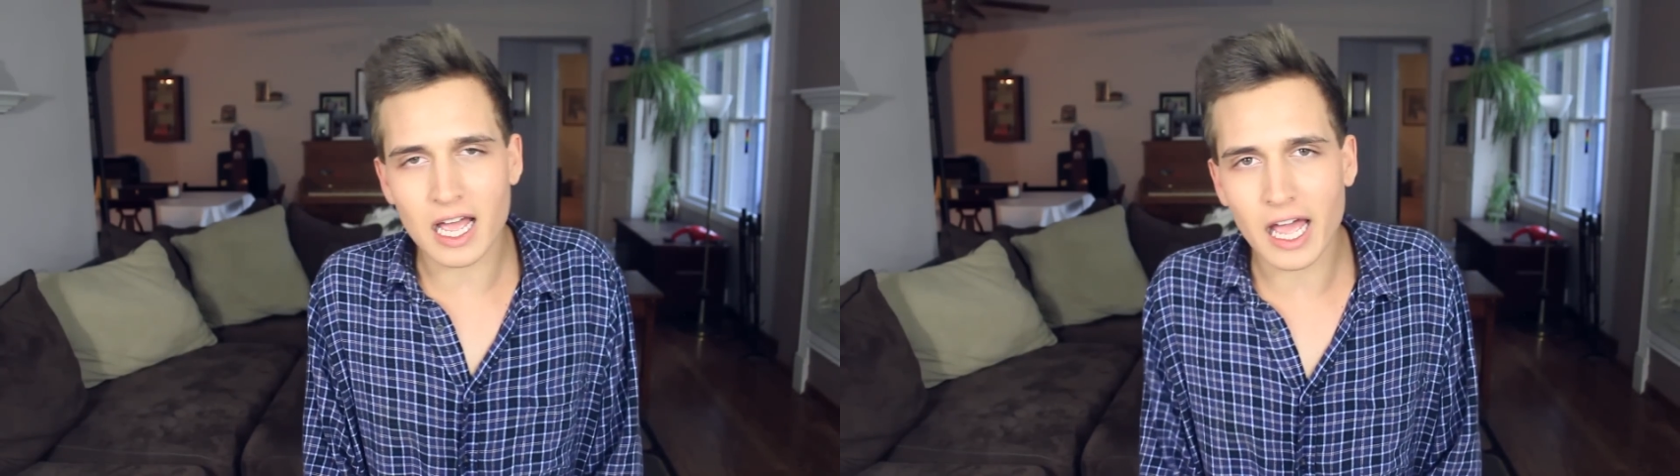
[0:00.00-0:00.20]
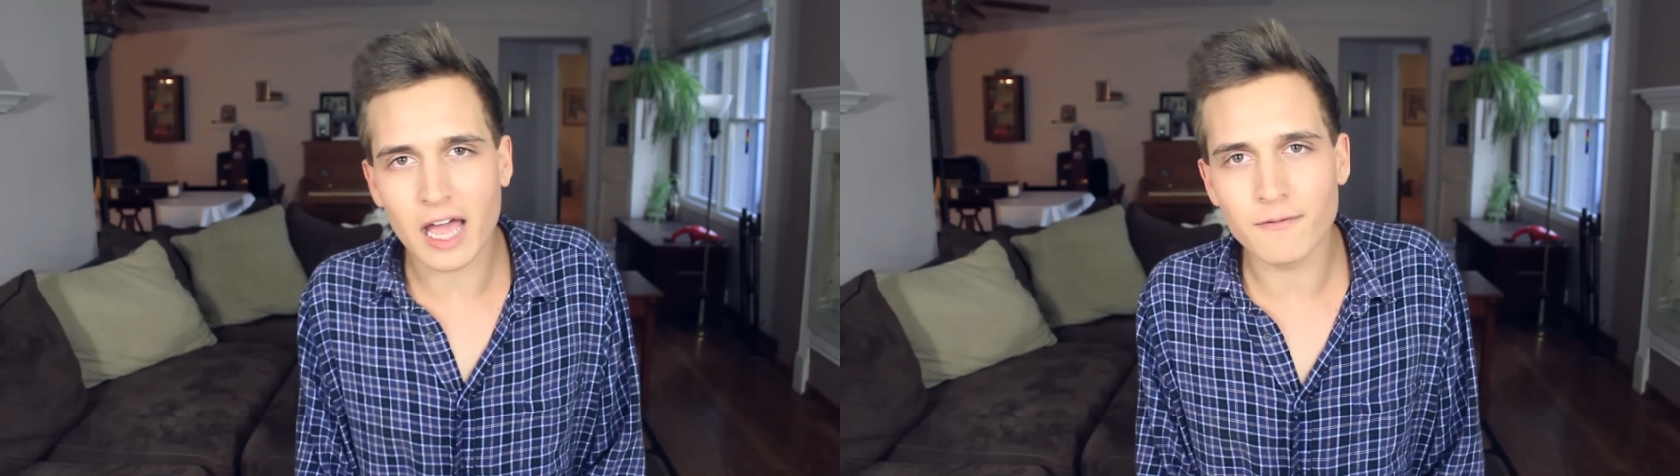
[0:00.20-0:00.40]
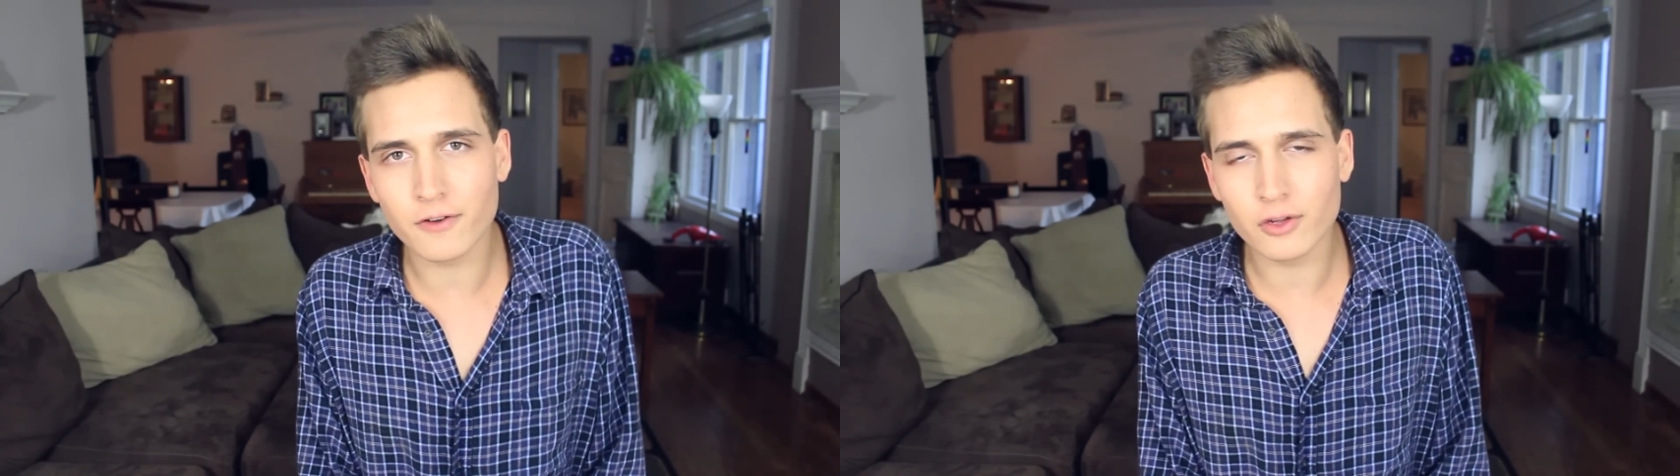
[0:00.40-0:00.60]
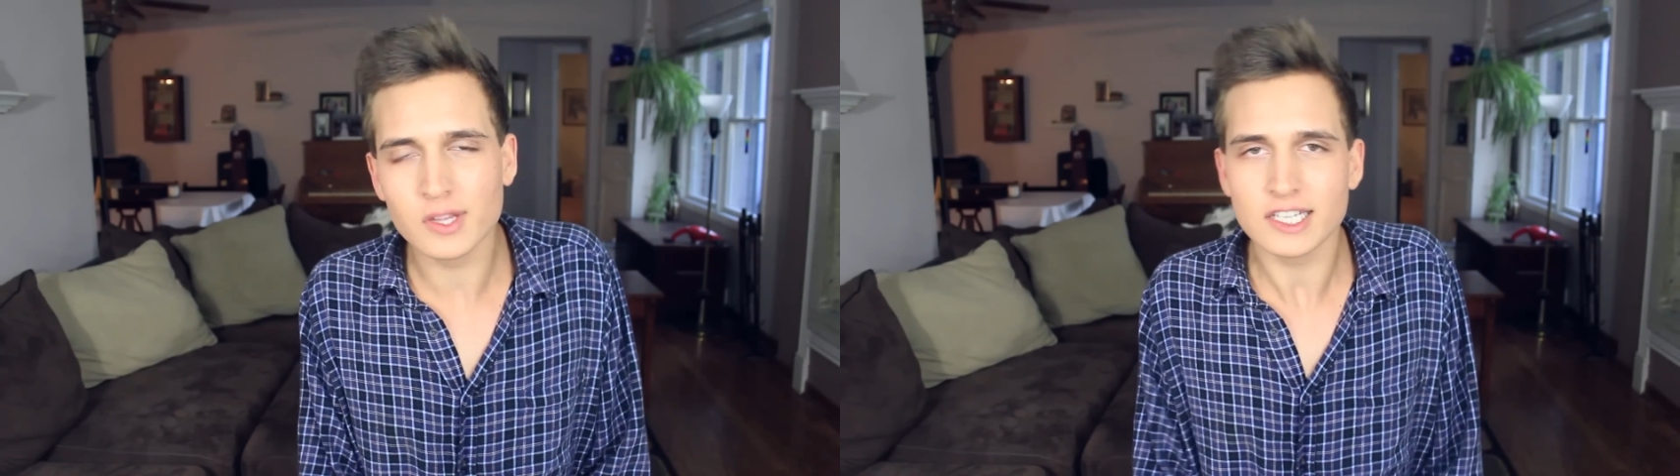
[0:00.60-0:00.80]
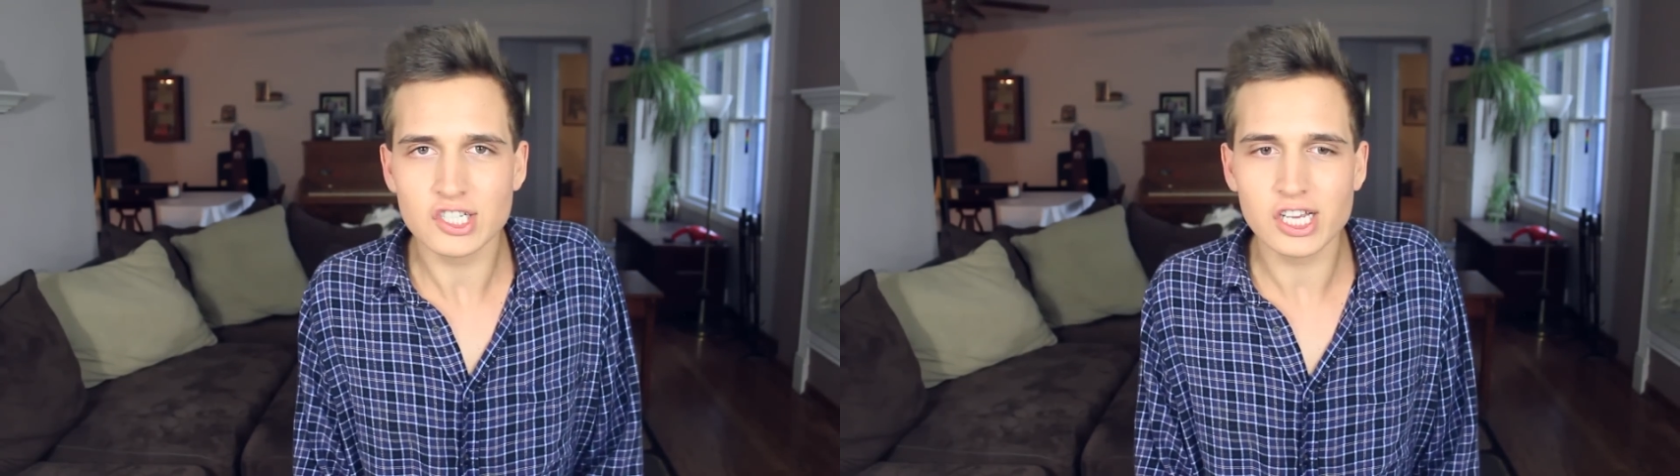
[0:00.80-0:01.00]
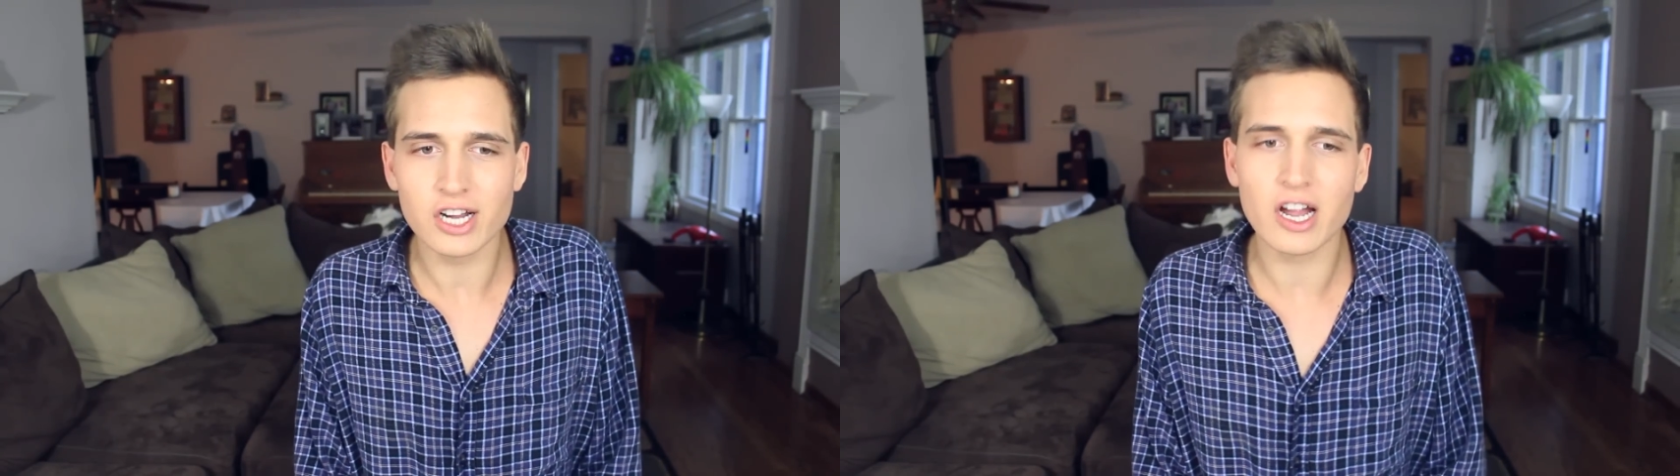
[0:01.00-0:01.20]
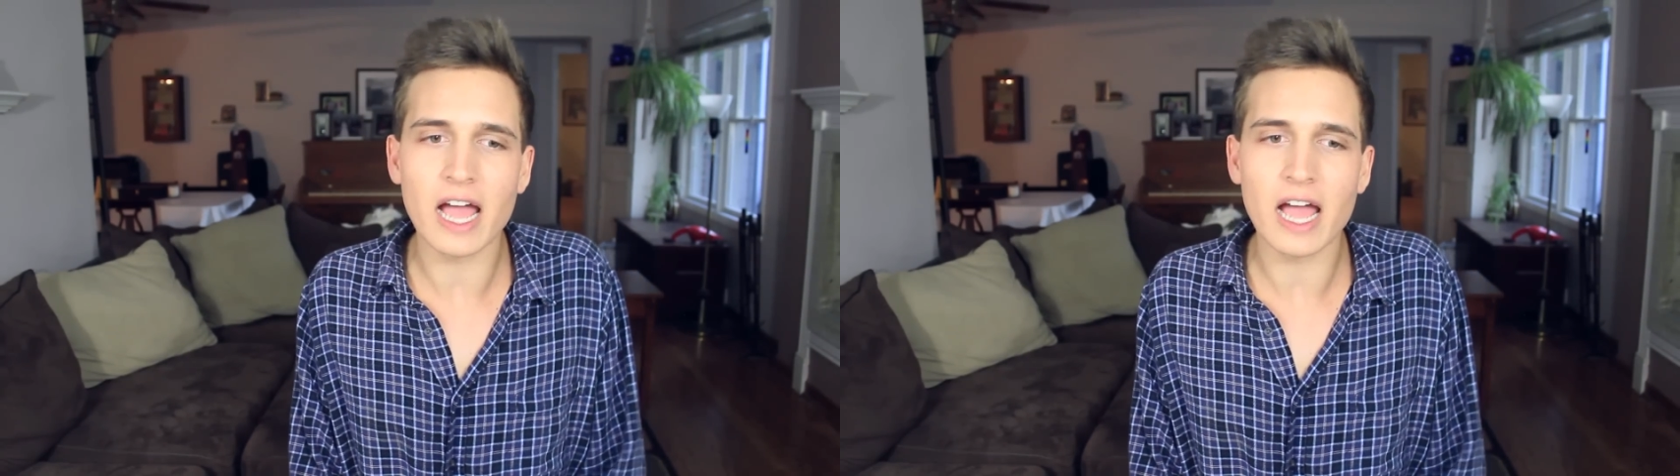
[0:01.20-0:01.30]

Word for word: I have for you this year.